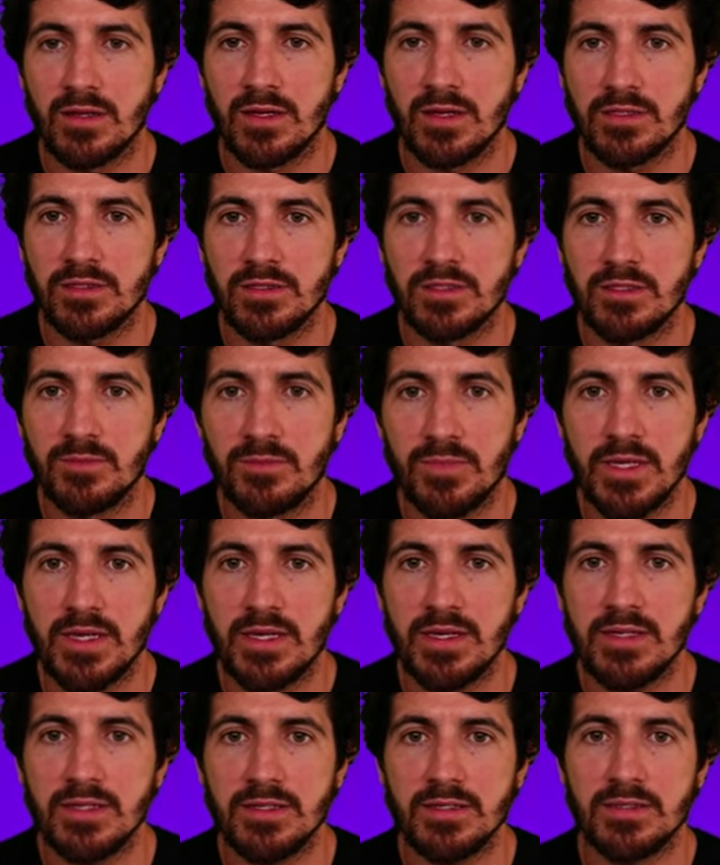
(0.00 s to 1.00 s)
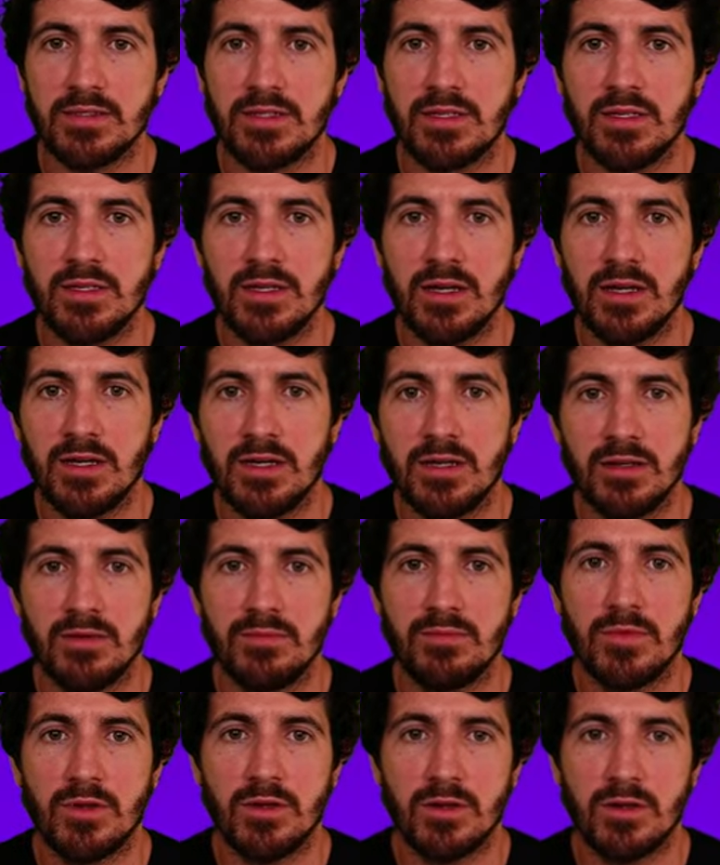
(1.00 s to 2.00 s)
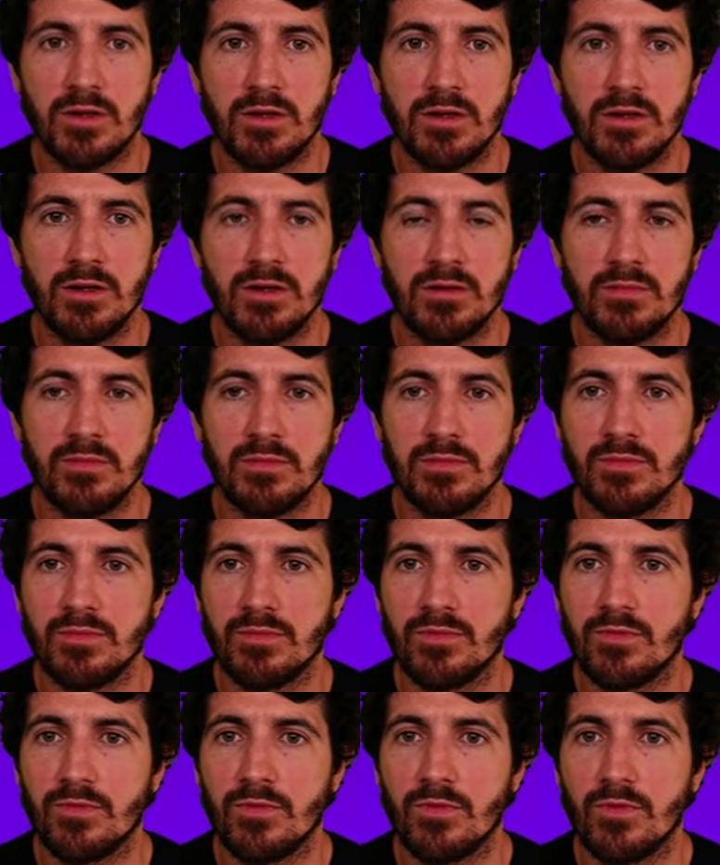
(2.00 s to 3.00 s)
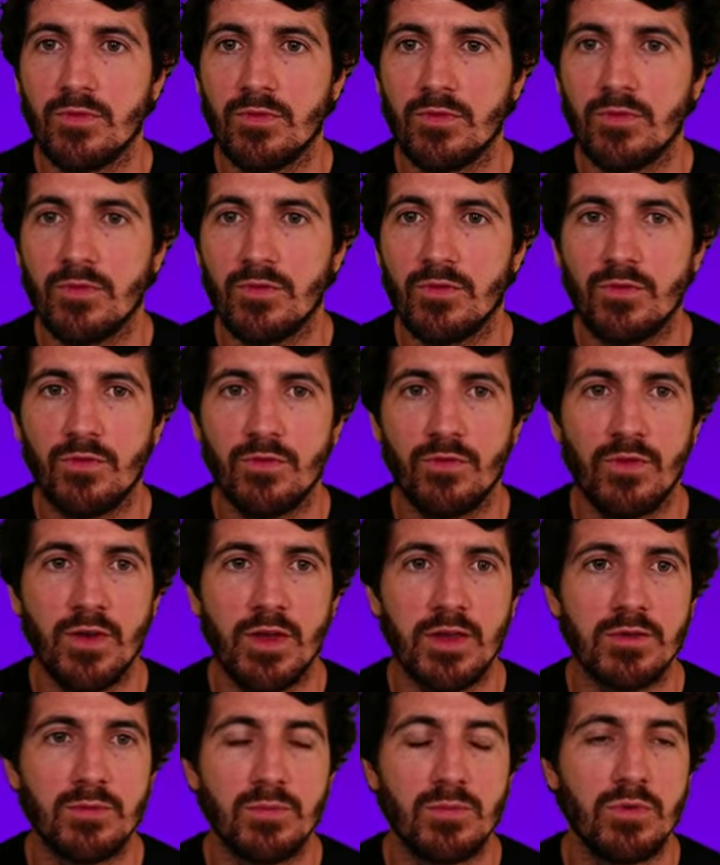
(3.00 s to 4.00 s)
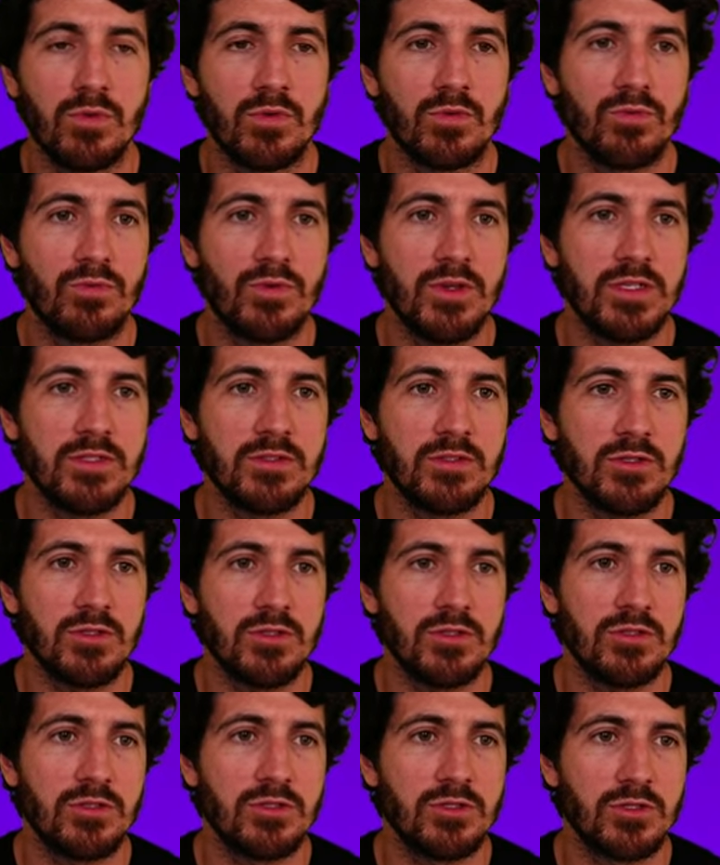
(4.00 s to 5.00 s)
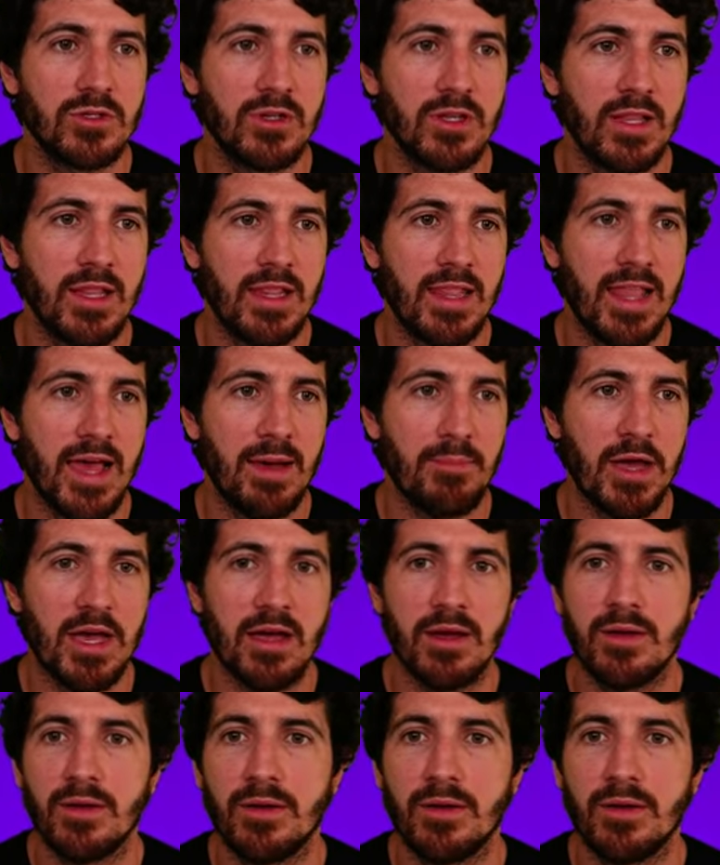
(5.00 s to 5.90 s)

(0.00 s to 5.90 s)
https github.com Facebook research Llama.